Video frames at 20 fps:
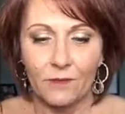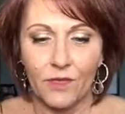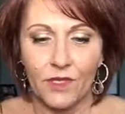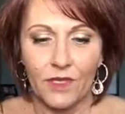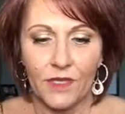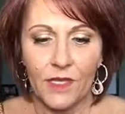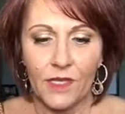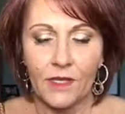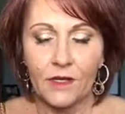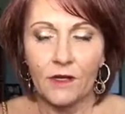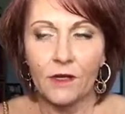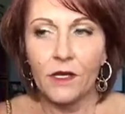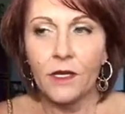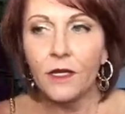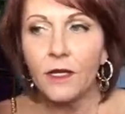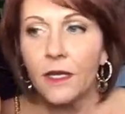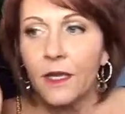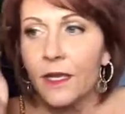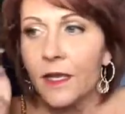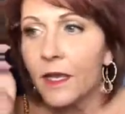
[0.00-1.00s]
put that
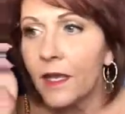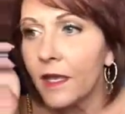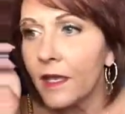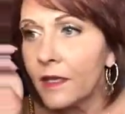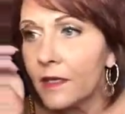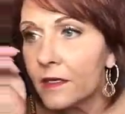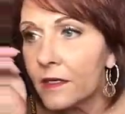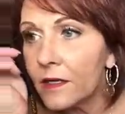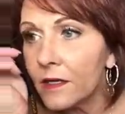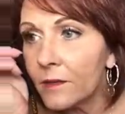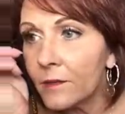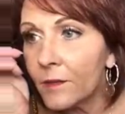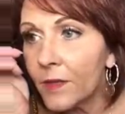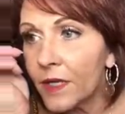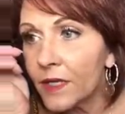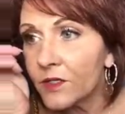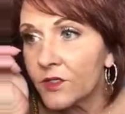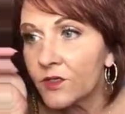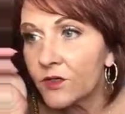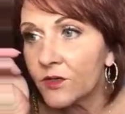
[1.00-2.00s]
on, and
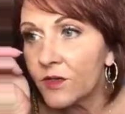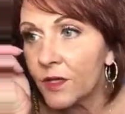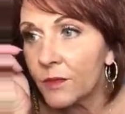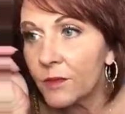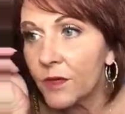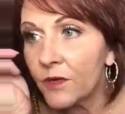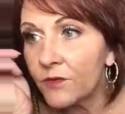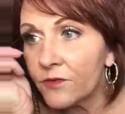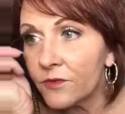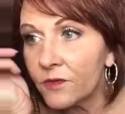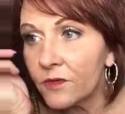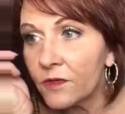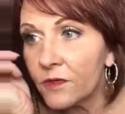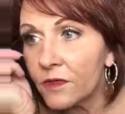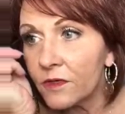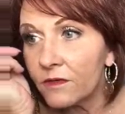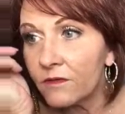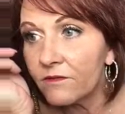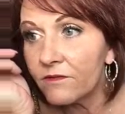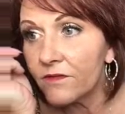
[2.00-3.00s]
make sure they both look
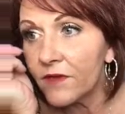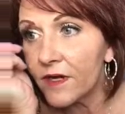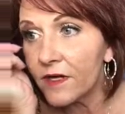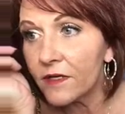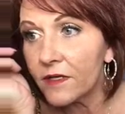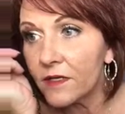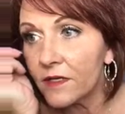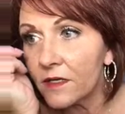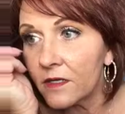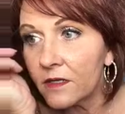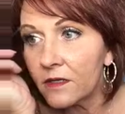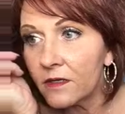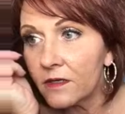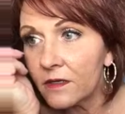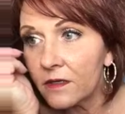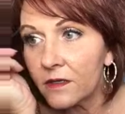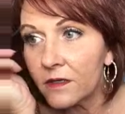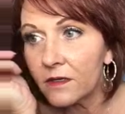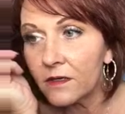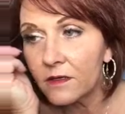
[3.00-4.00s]
fairly
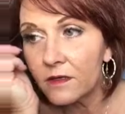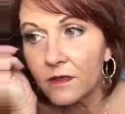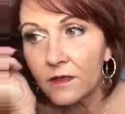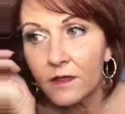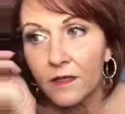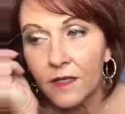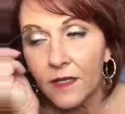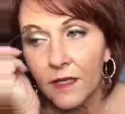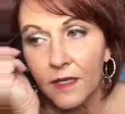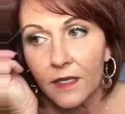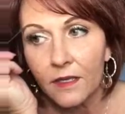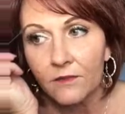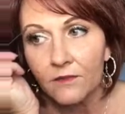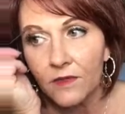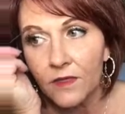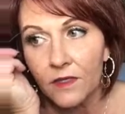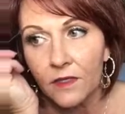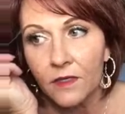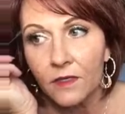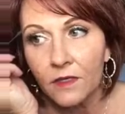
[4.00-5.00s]

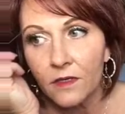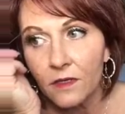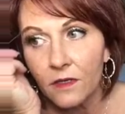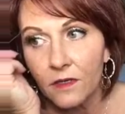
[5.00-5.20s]
even.